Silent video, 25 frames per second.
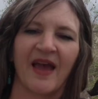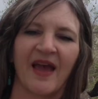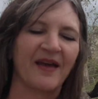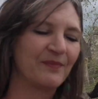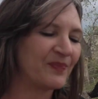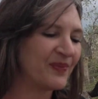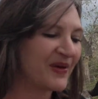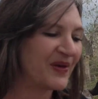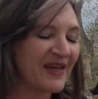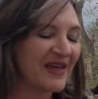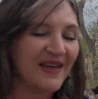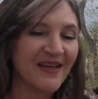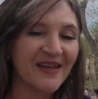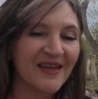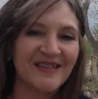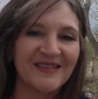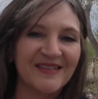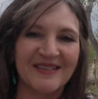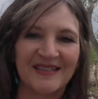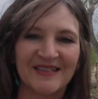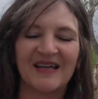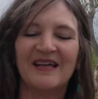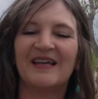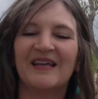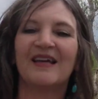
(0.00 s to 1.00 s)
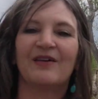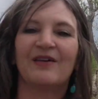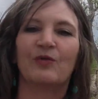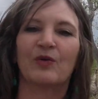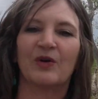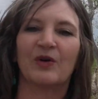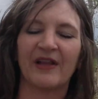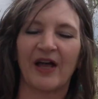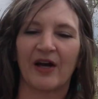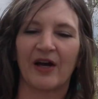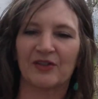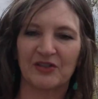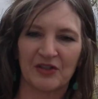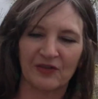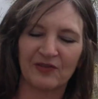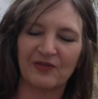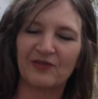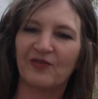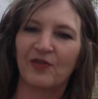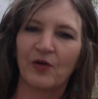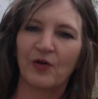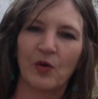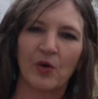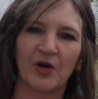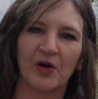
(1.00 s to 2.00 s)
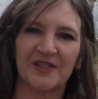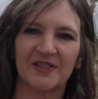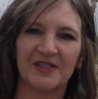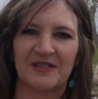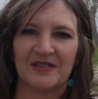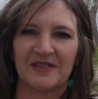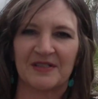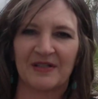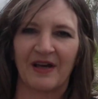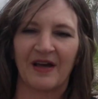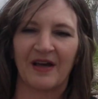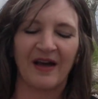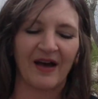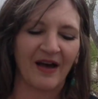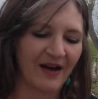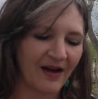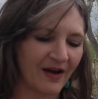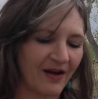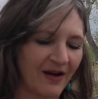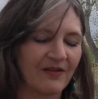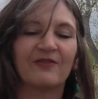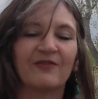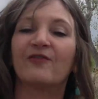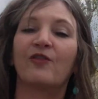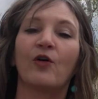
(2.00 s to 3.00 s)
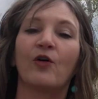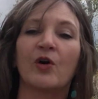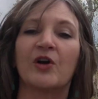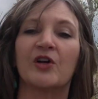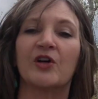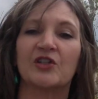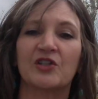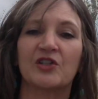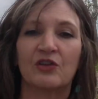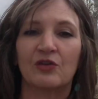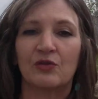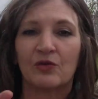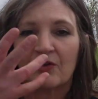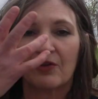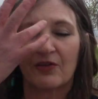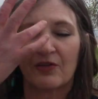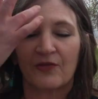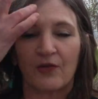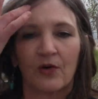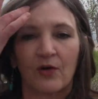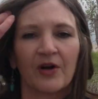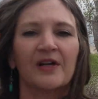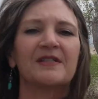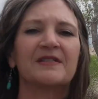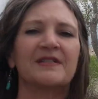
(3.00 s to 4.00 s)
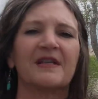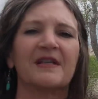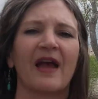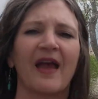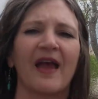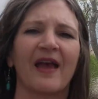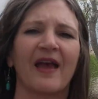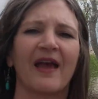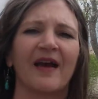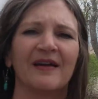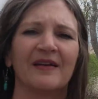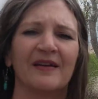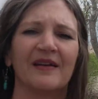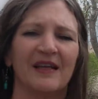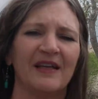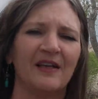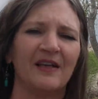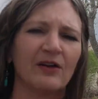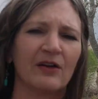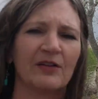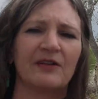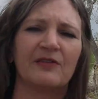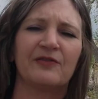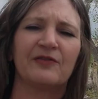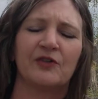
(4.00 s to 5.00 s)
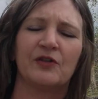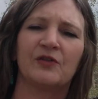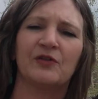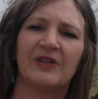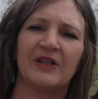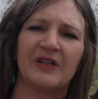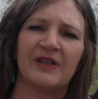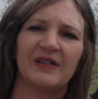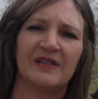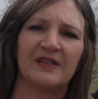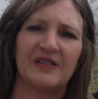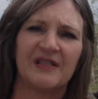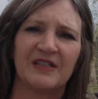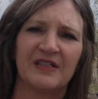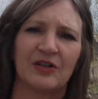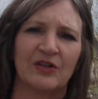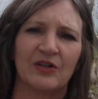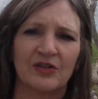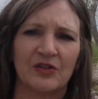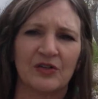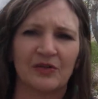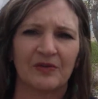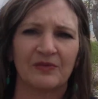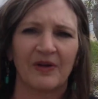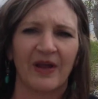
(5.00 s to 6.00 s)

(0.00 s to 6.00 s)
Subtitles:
and pigs were allowed to forage through the forest and eat all the food that the deer